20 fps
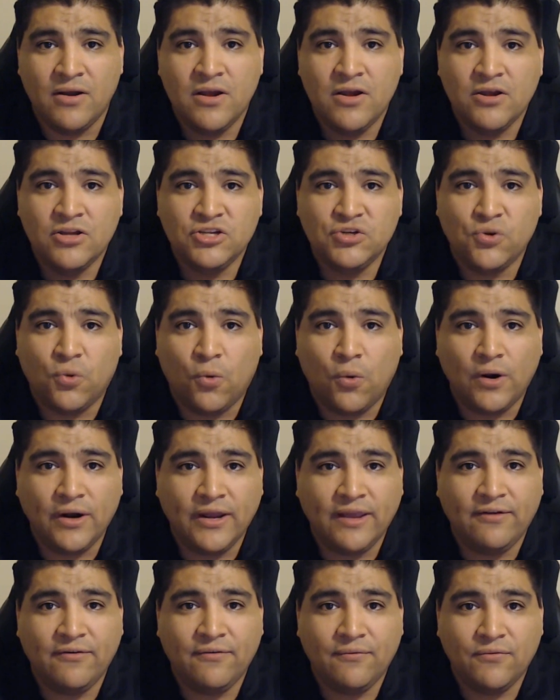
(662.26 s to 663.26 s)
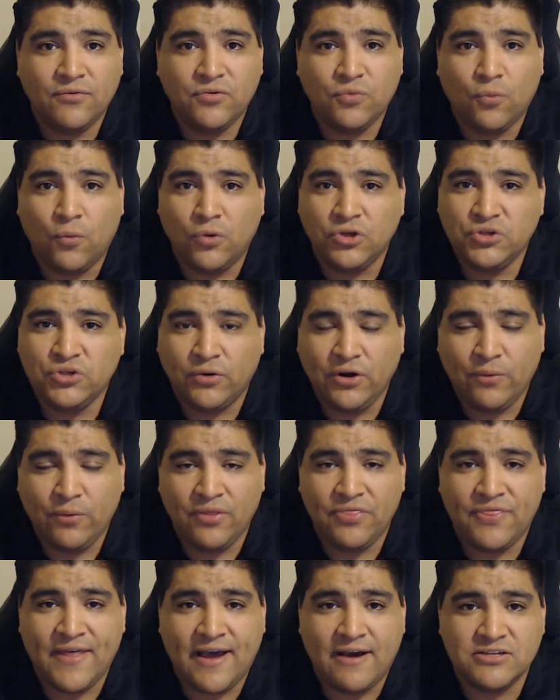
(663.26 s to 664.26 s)

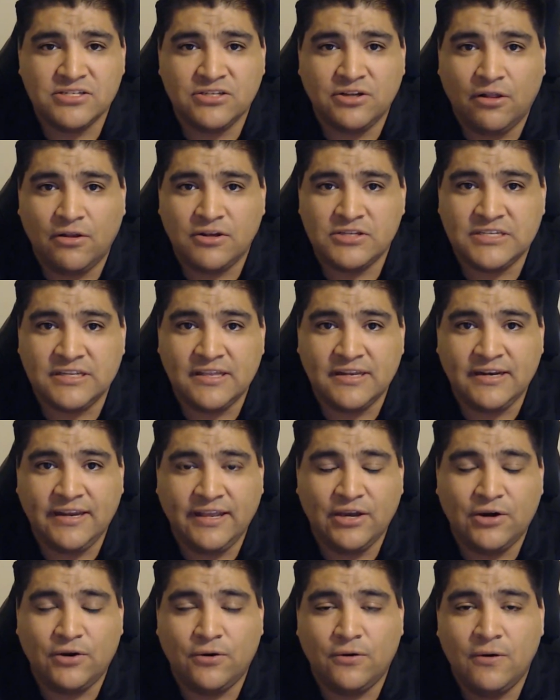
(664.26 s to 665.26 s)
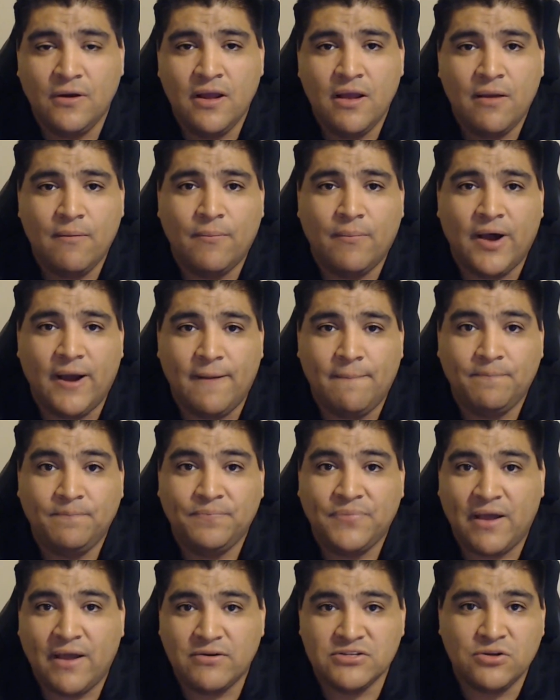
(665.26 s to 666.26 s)
$21,000 in the deal, but
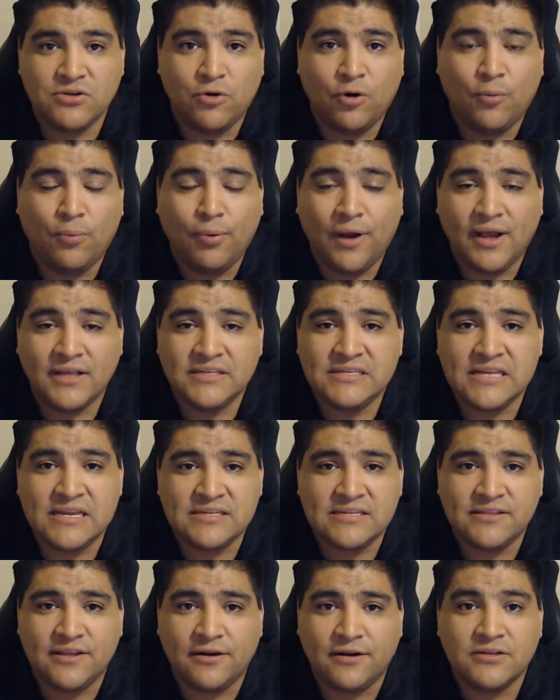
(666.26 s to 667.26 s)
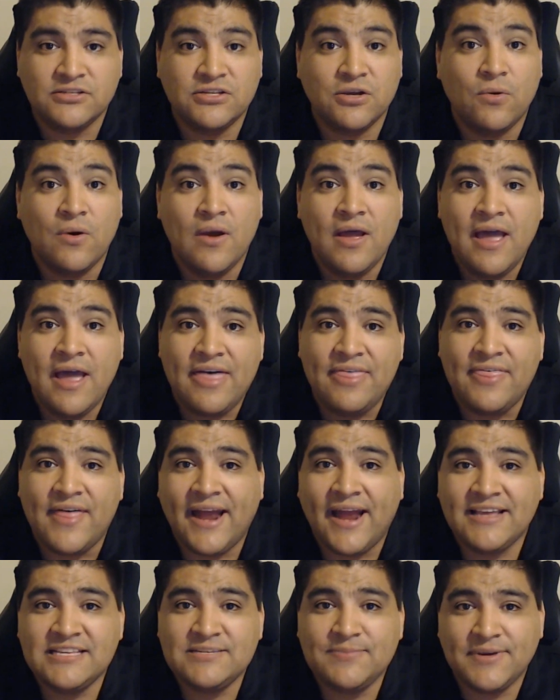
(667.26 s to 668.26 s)
that was the whole process there. So
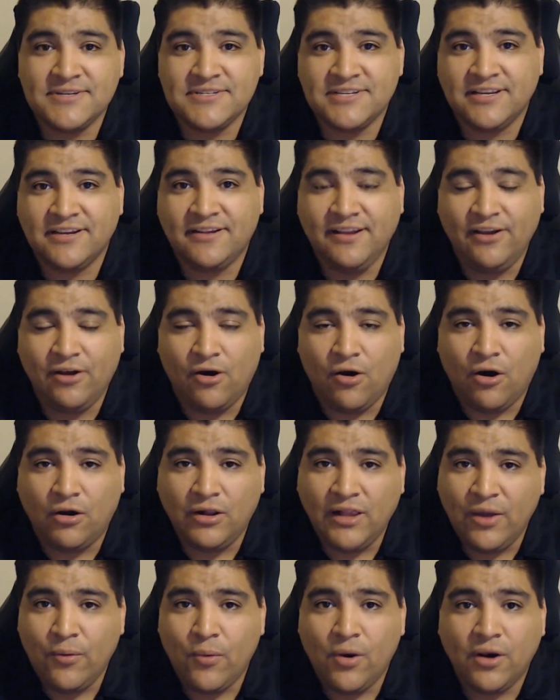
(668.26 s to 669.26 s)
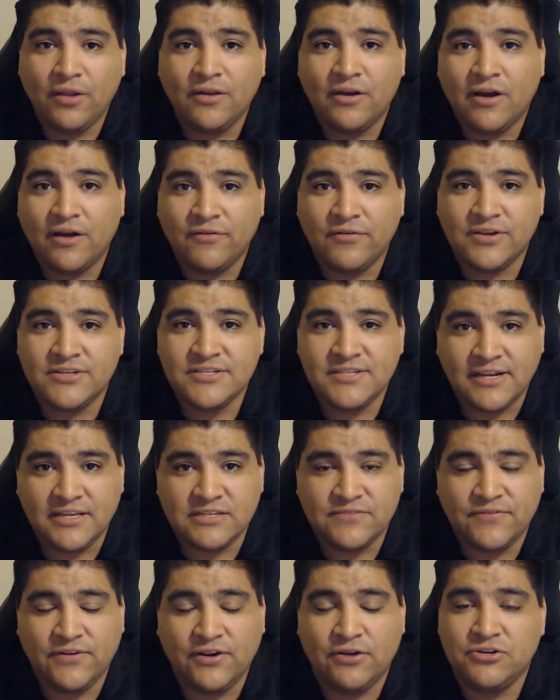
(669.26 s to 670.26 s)
that is basically all I wanted to cover in today's
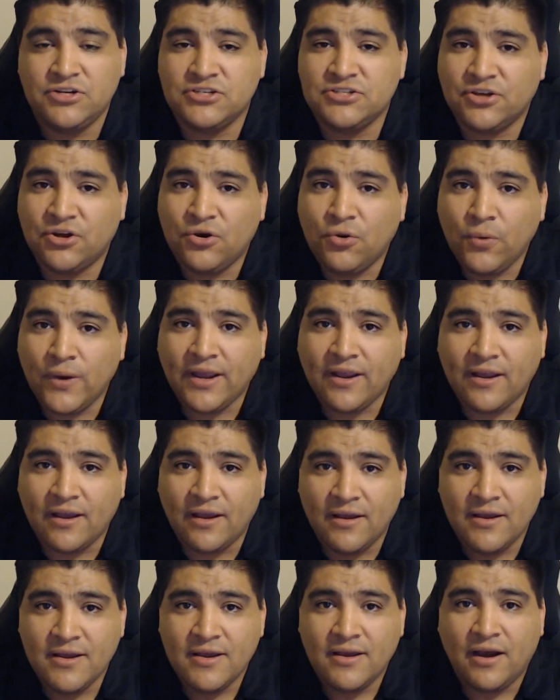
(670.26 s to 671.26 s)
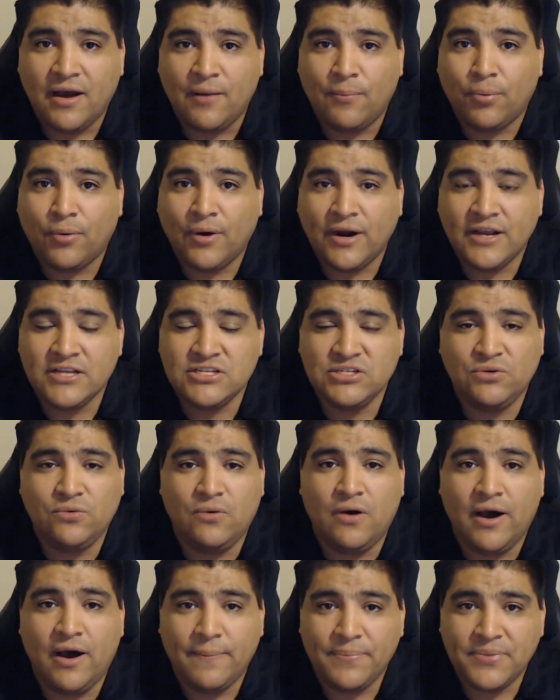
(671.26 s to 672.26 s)
video. Just a quick appraisal
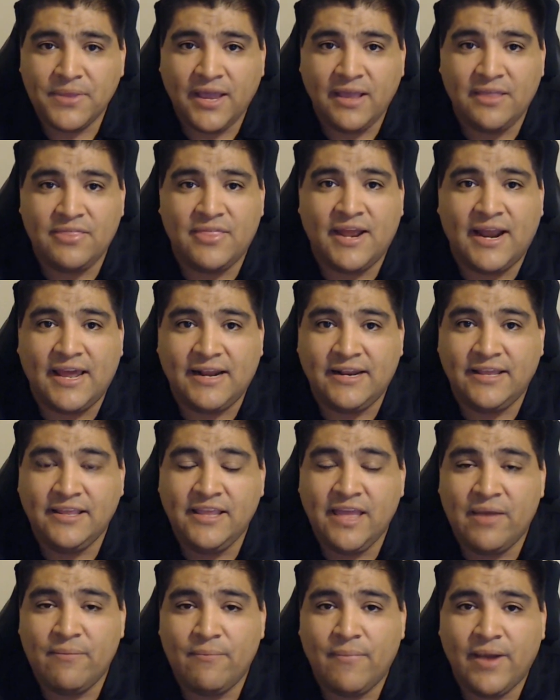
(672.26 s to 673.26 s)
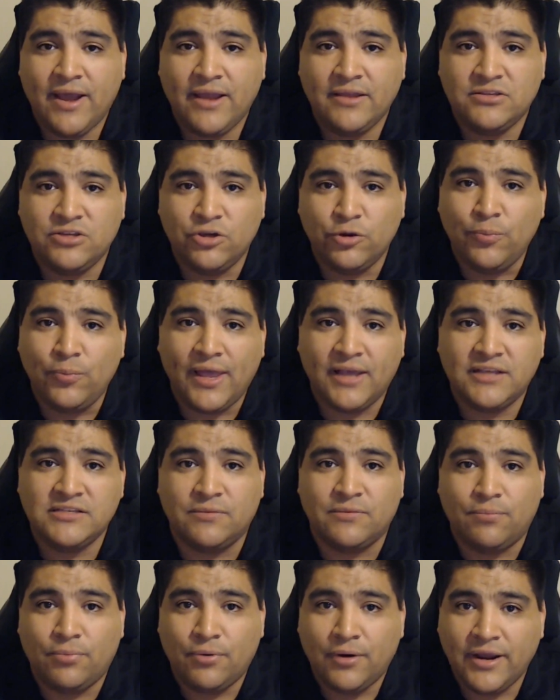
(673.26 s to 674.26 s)
update that I did get my duplex
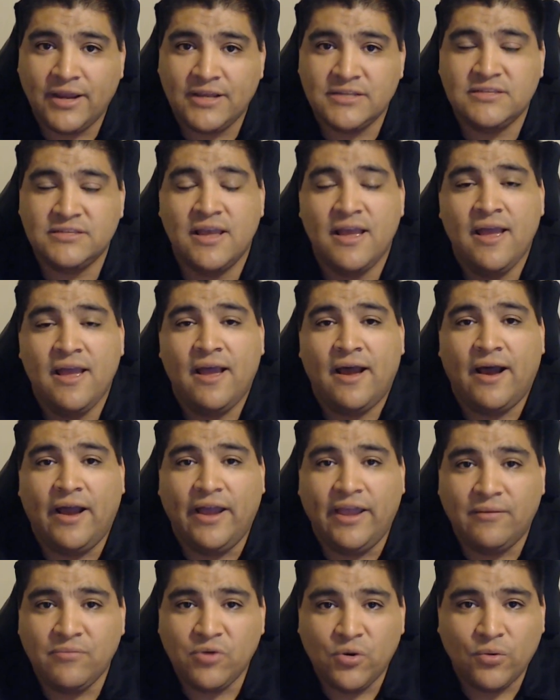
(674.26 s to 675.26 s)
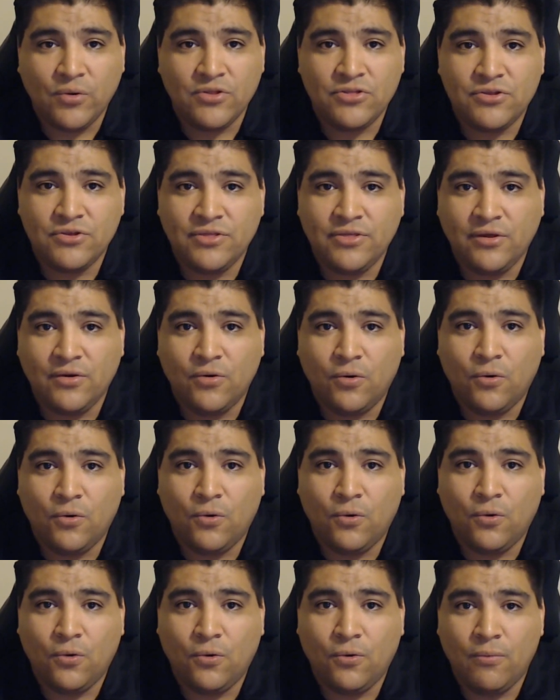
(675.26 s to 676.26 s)
appraised. I am going through the
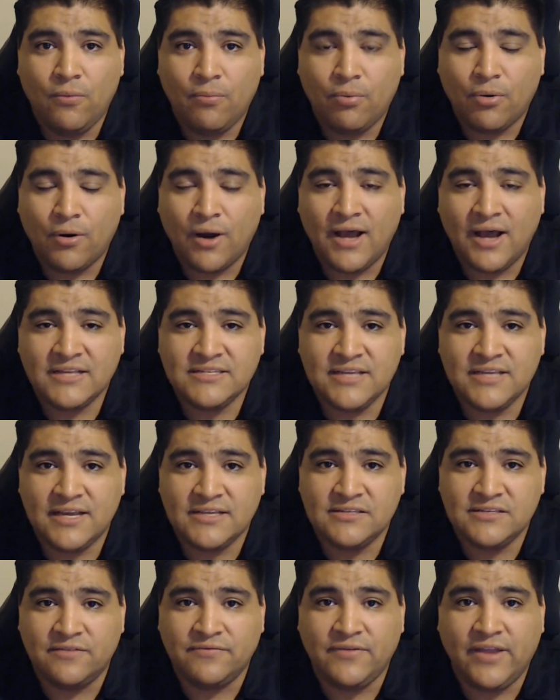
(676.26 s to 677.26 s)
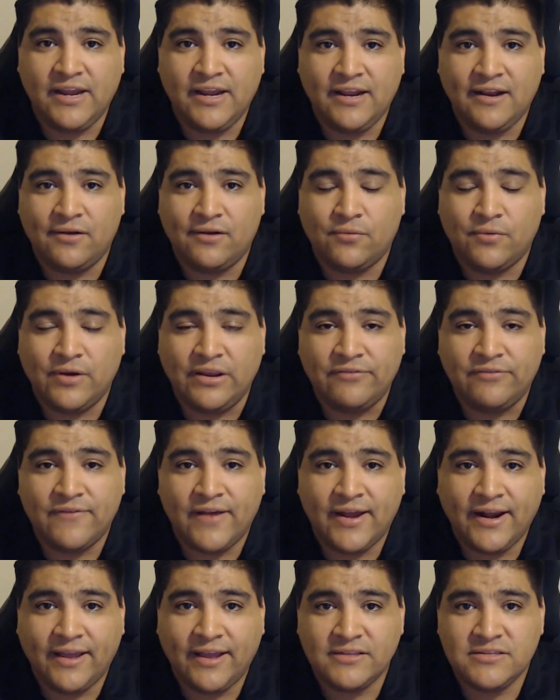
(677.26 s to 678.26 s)
whole process of getting it
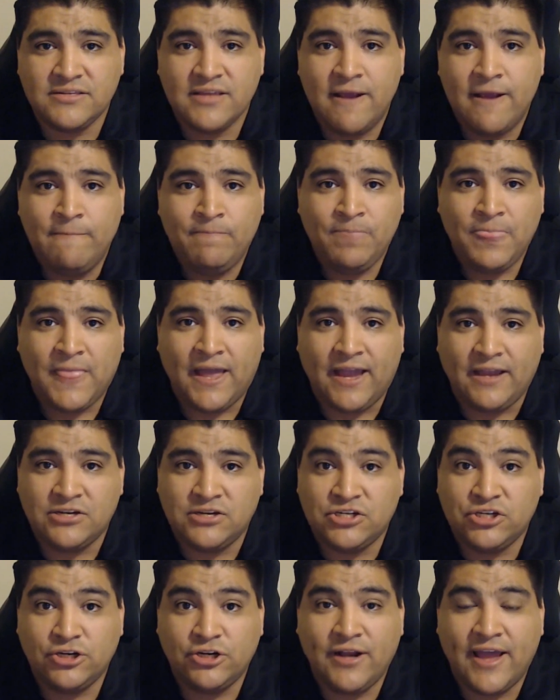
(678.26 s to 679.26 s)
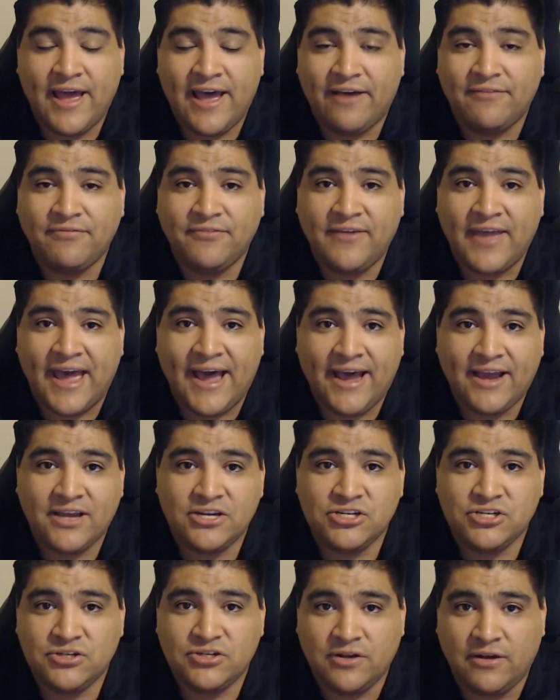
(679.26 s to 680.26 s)
refinanced. I should have
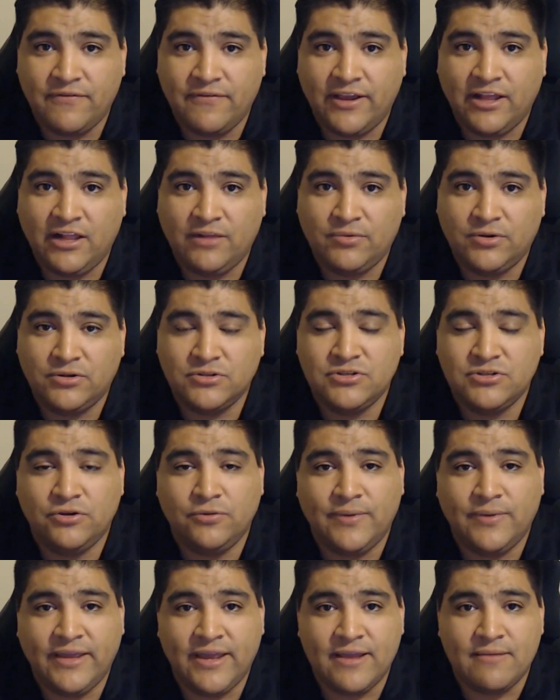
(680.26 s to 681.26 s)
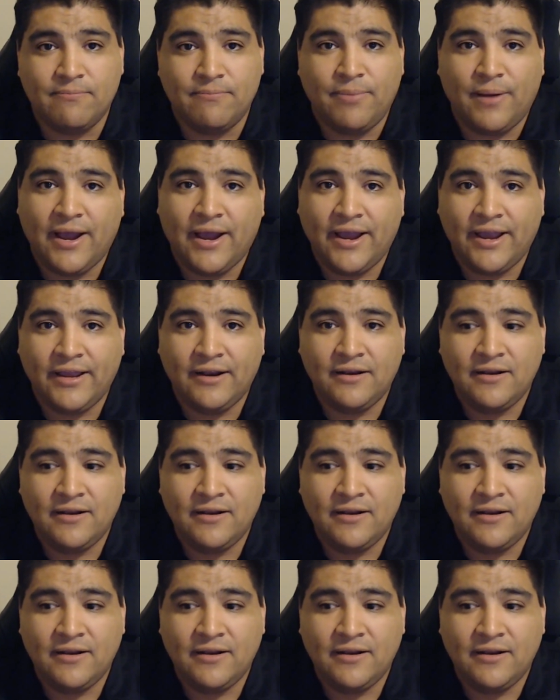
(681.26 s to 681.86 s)
cash available to begin buying